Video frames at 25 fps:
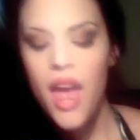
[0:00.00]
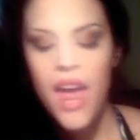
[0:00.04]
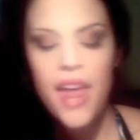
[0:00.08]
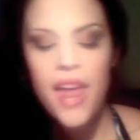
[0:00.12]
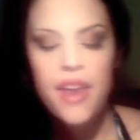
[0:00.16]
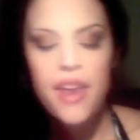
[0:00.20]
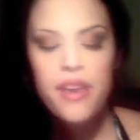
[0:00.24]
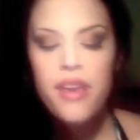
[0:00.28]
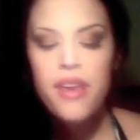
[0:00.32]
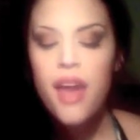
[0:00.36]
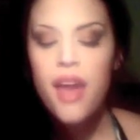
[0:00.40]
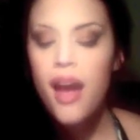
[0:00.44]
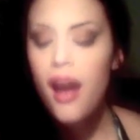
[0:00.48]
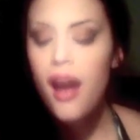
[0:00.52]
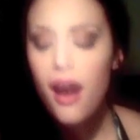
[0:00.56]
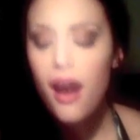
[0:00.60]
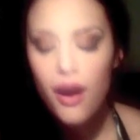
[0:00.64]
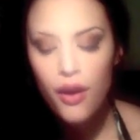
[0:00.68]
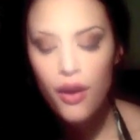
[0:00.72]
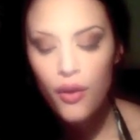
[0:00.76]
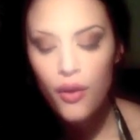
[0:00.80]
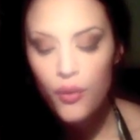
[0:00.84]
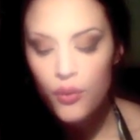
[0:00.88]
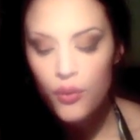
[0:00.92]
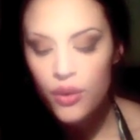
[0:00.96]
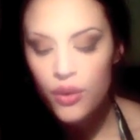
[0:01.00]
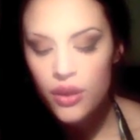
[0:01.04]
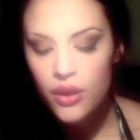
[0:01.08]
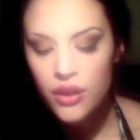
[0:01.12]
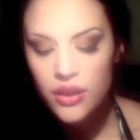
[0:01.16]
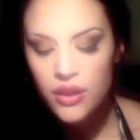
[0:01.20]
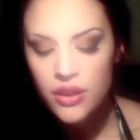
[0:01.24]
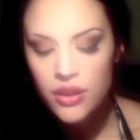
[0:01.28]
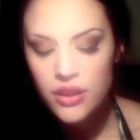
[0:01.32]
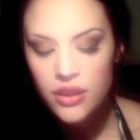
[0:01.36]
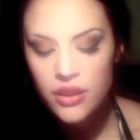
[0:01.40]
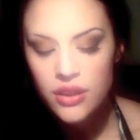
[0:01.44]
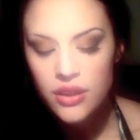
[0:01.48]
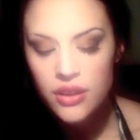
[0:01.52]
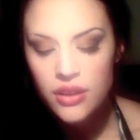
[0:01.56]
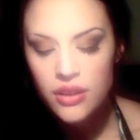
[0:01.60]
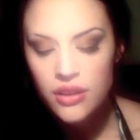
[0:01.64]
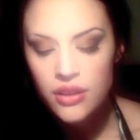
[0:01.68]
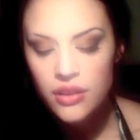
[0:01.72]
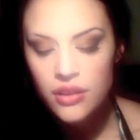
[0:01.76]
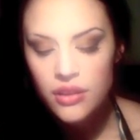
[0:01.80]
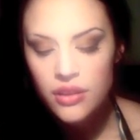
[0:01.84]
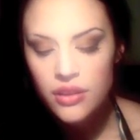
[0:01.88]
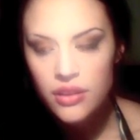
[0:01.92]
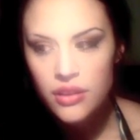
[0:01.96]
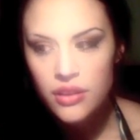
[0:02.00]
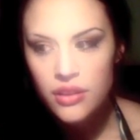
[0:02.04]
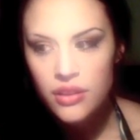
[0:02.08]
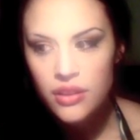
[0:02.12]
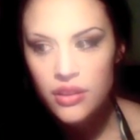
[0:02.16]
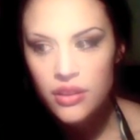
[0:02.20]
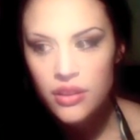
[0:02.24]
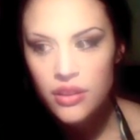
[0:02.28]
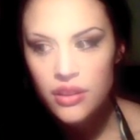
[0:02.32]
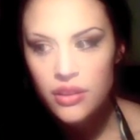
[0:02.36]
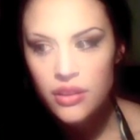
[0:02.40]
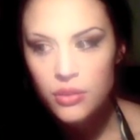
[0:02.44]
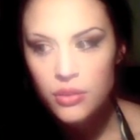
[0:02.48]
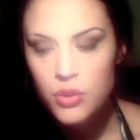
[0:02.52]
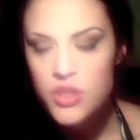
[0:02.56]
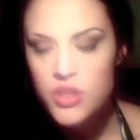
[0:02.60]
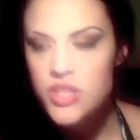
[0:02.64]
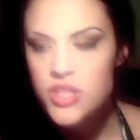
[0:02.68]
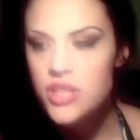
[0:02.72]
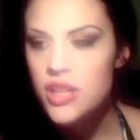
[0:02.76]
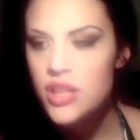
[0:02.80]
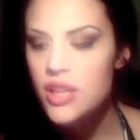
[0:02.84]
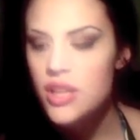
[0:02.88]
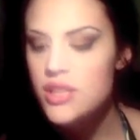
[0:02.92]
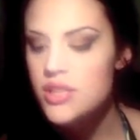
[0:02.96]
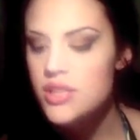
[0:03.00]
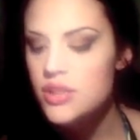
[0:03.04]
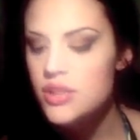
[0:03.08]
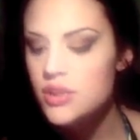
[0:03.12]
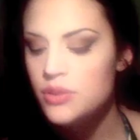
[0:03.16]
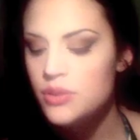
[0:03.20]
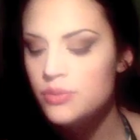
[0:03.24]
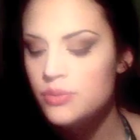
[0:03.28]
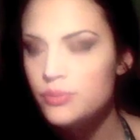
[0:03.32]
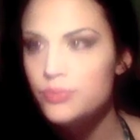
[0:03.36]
Now, what should I do?